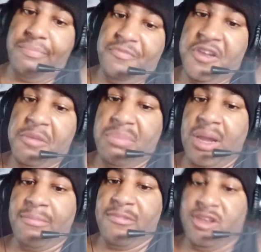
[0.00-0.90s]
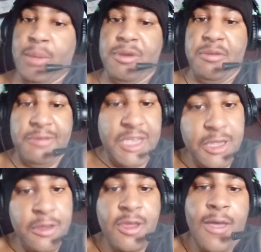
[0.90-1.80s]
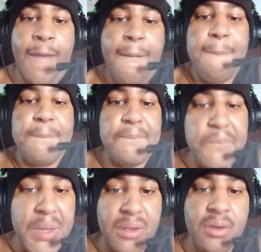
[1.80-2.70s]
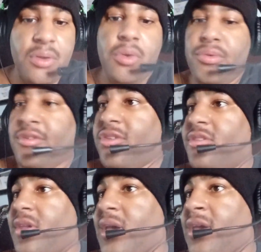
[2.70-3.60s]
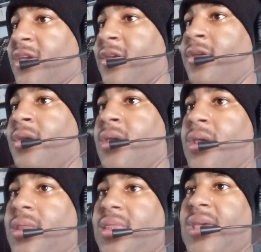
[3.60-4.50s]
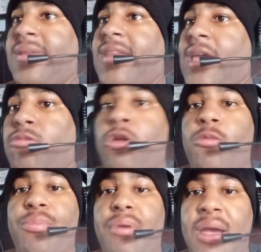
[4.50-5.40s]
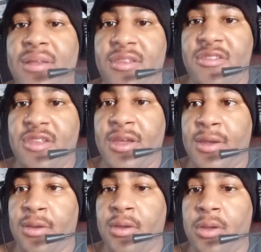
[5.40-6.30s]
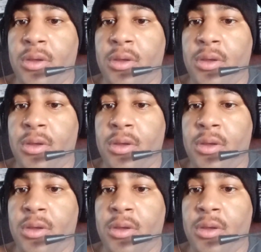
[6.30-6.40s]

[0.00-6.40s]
she blames WWE," but who's to say that they weren't practicing?